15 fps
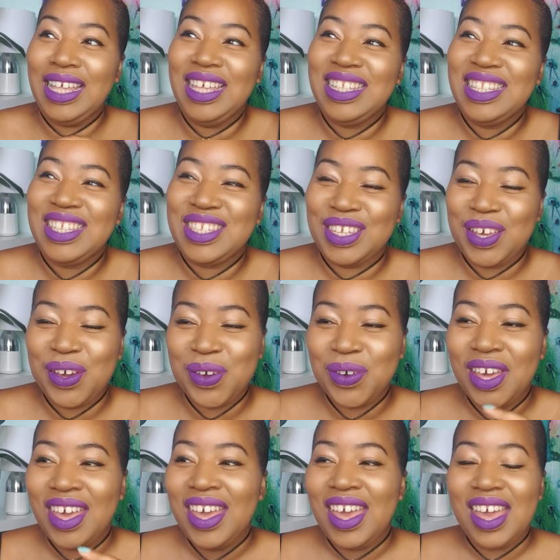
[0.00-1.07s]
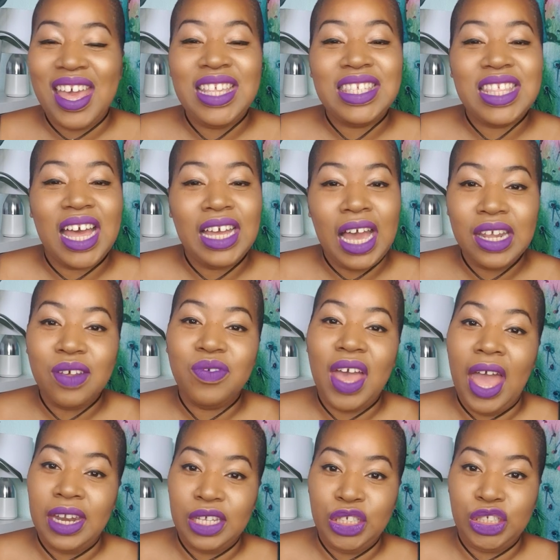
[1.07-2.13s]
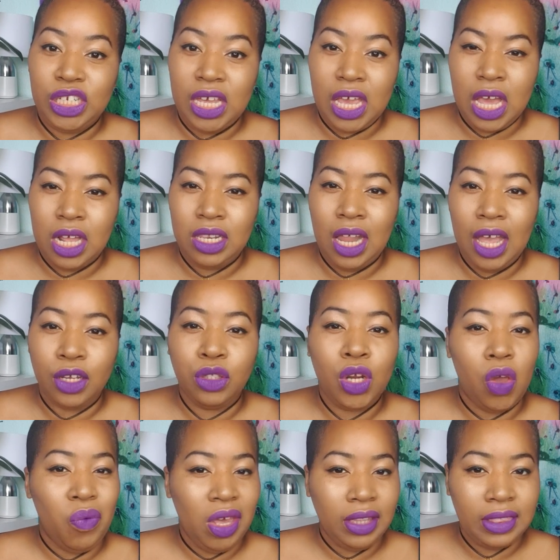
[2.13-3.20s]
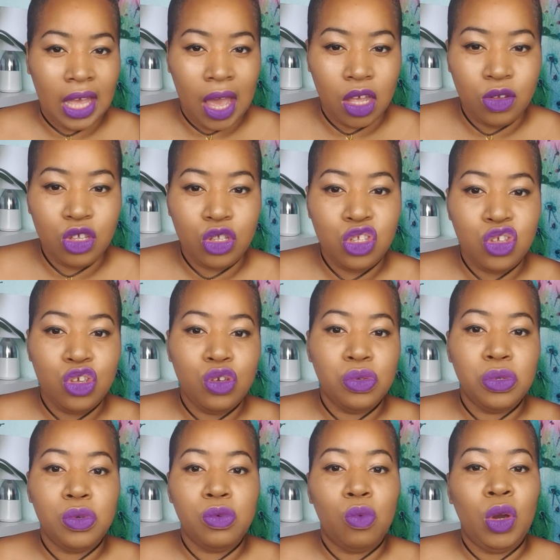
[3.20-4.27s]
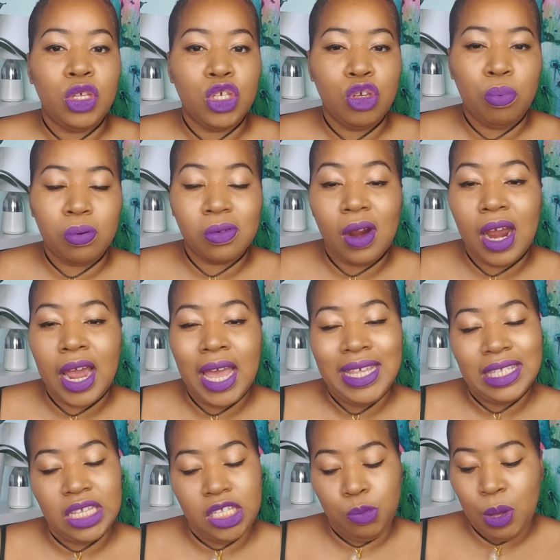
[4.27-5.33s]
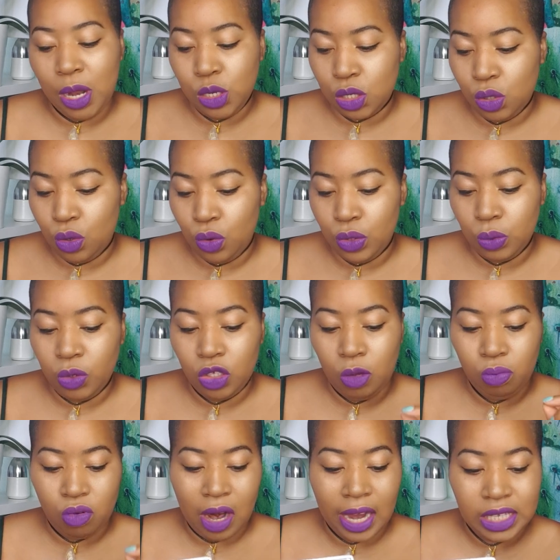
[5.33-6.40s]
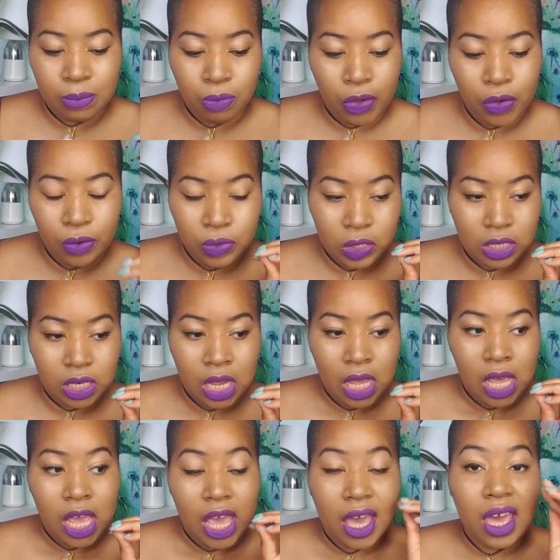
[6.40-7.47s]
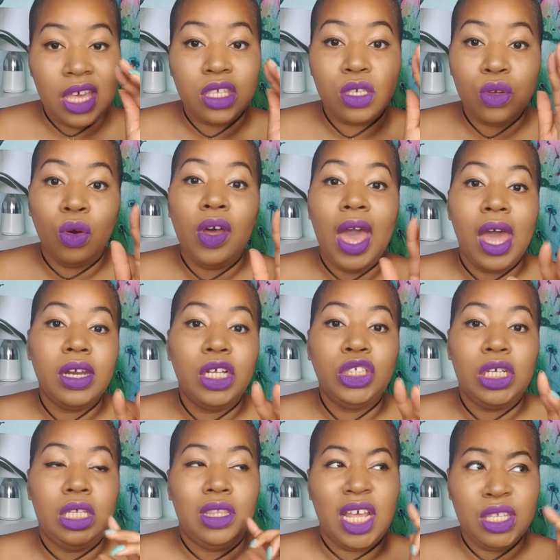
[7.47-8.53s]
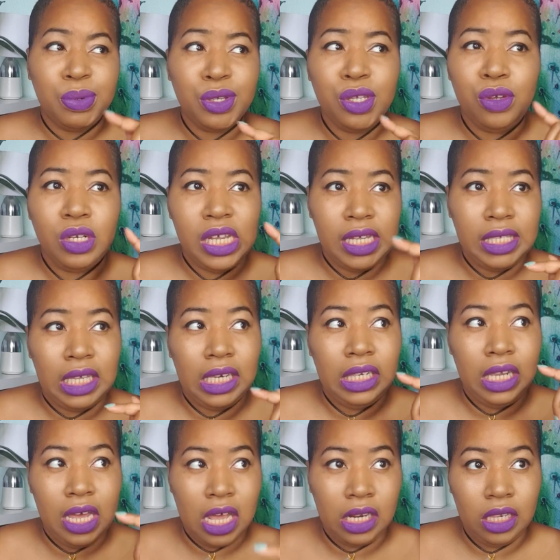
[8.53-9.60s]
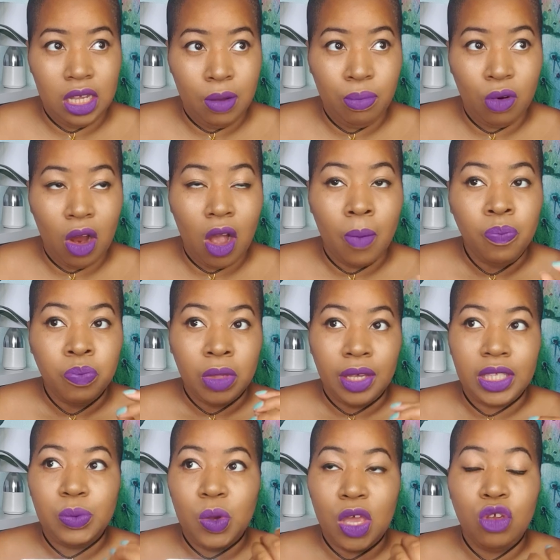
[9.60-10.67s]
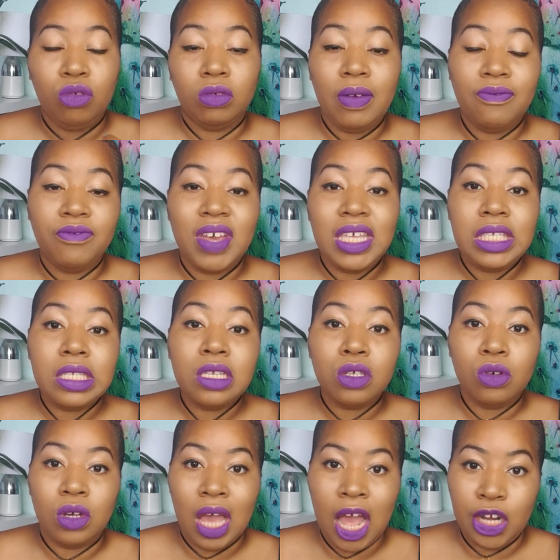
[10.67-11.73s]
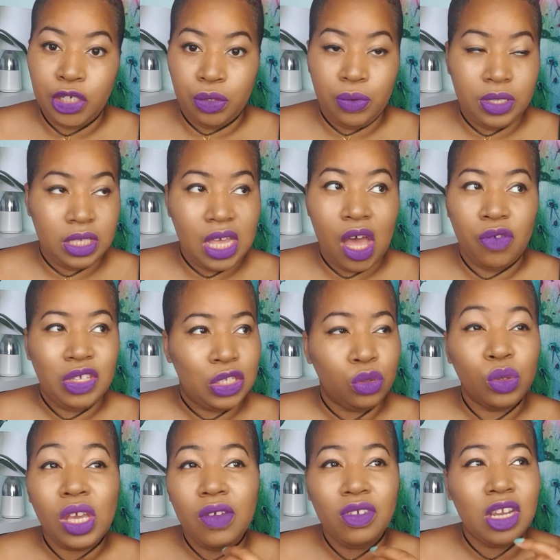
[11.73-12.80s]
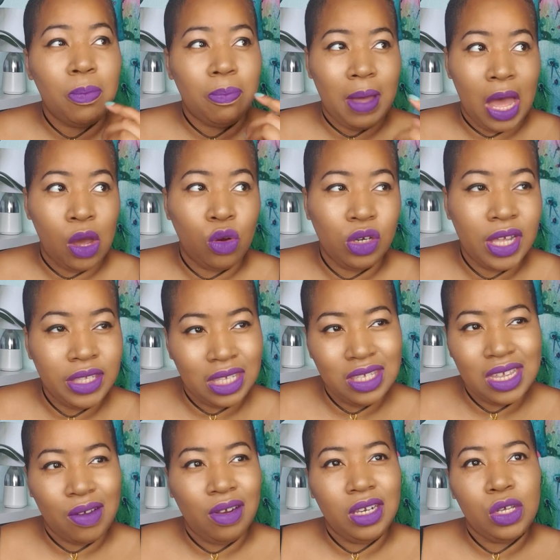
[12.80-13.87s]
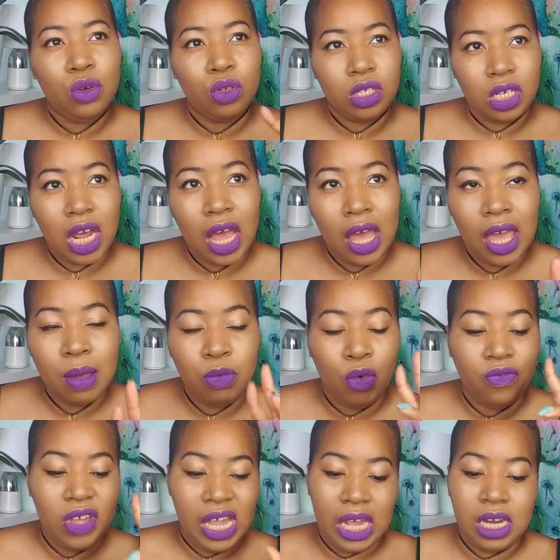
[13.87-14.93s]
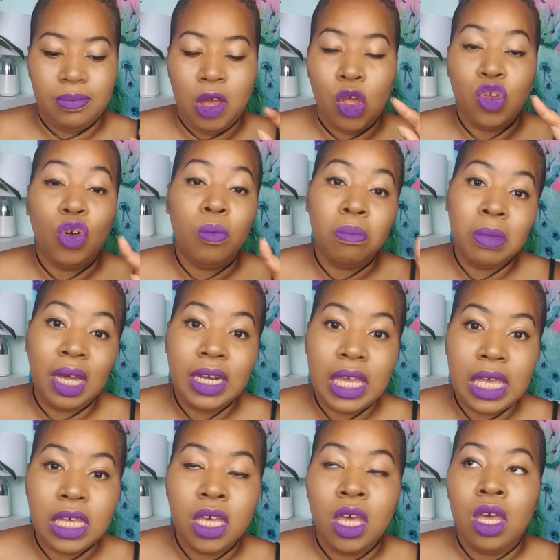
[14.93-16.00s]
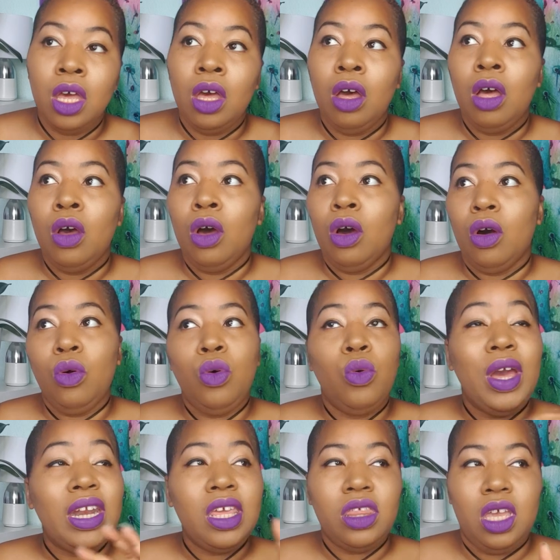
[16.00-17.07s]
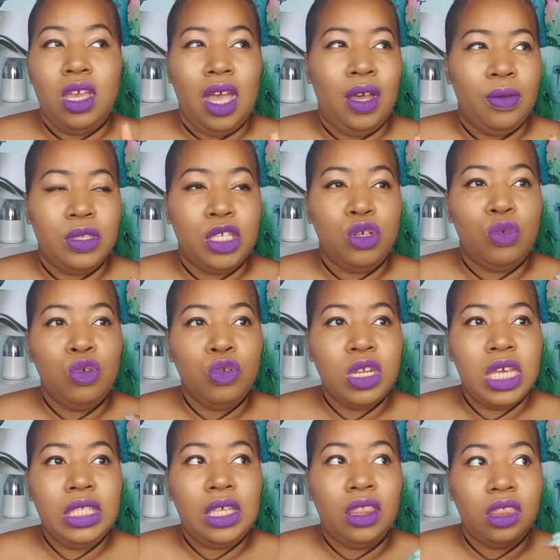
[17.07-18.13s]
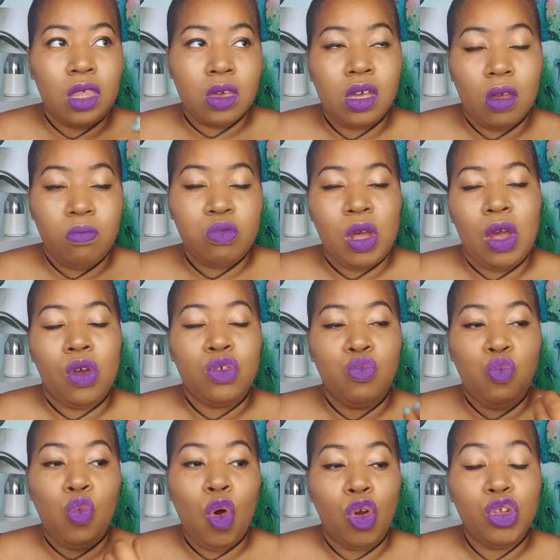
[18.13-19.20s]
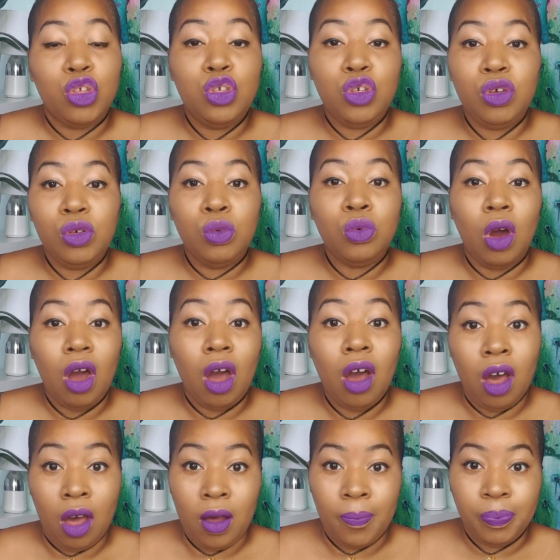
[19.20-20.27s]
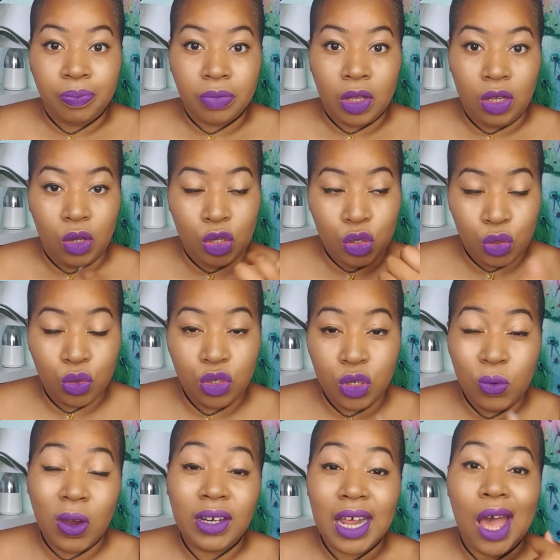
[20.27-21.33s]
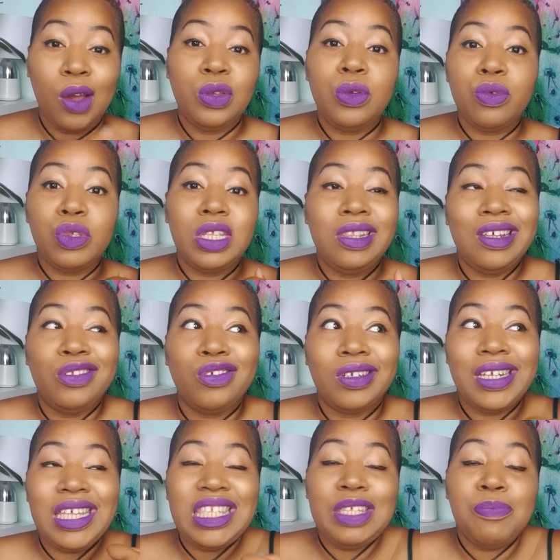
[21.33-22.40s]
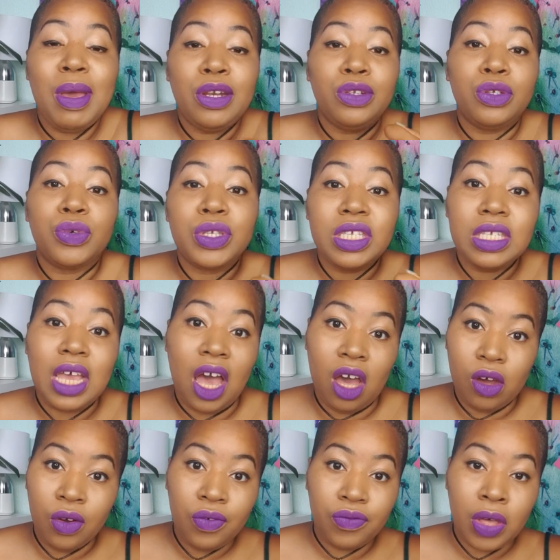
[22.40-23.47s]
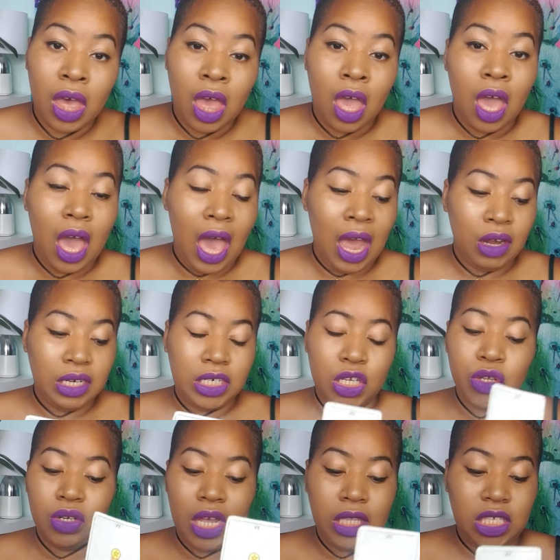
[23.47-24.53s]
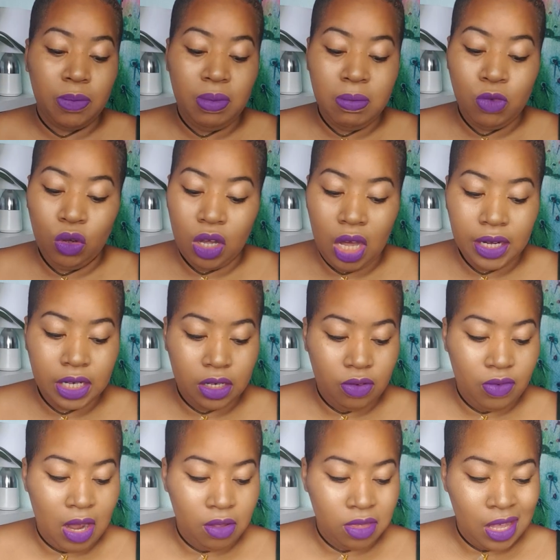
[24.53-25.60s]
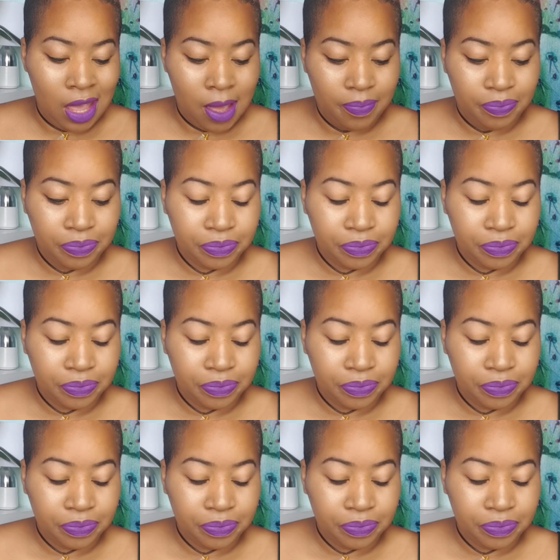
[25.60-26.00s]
And so it's that kind of energy, like knowing that what you prize, these pentacles, what you prize most is your energy, and that's what you need to learn, Libra. It's where you're investing your actual self. It's not even about necessarily your time or thinking about your money or anything else. You need to think about what you are, who you are, and how you literally spend yourself, and you need to be more guarded around that.